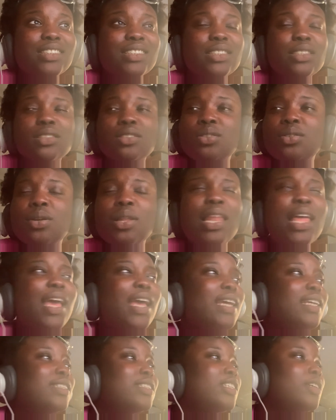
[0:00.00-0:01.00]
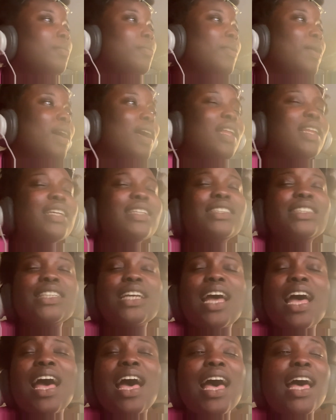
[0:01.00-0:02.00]
It's too late to
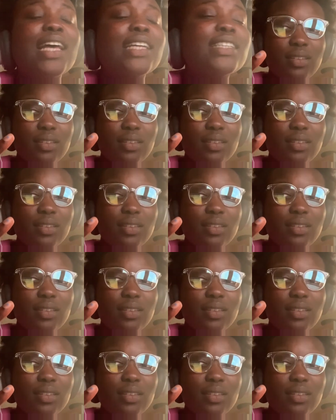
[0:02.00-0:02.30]
apologize.